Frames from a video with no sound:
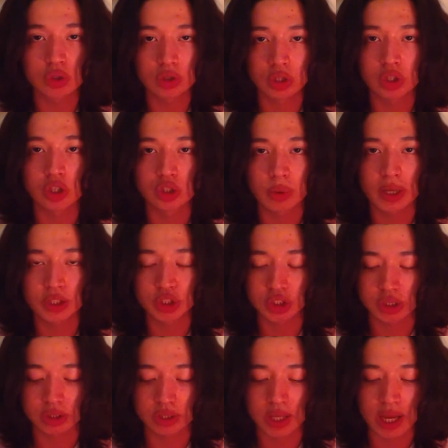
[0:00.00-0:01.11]
the good
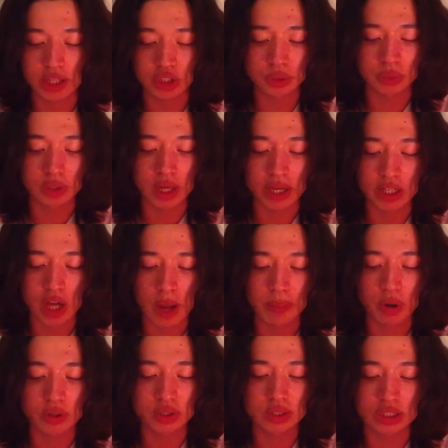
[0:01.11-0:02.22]
question, the actual like
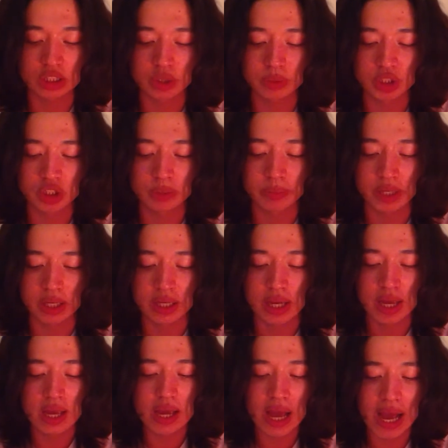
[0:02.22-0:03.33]
hypothesis that we should be
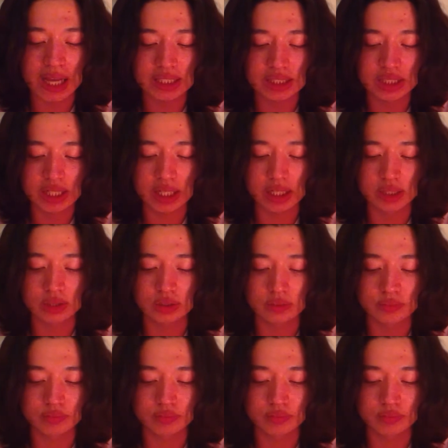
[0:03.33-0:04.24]
asking